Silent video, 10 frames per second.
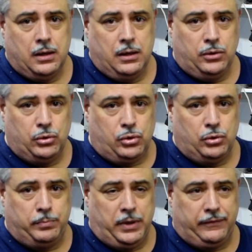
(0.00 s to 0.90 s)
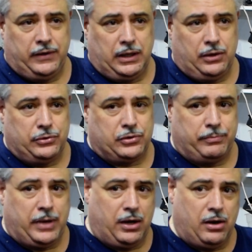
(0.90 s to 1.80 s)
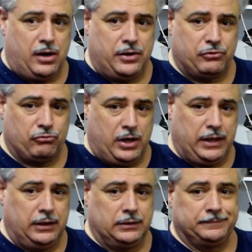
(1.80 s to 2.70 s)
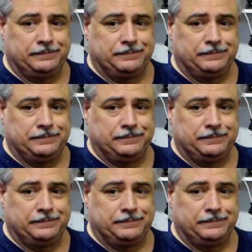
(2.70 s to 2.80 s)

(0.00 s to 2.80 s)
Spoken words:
YouTube videos of my cars running